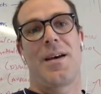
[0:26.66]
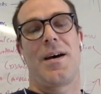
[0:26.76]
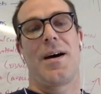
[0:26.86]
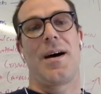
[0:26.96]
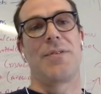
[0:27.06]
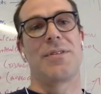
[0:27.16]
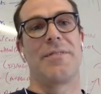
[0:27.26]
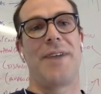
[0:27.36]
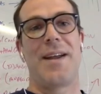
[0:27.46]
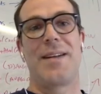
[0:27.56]
I was
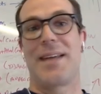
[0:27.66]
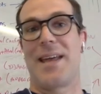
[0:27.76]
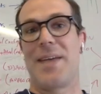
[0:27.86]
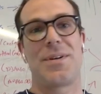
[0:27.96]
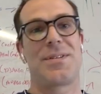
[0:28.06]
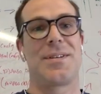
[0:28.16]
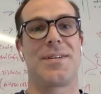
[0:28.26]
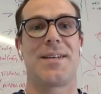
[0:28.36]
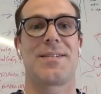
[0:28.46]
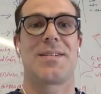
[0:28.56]
invited to campus to
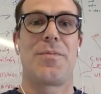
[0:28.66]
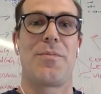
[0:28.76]
test some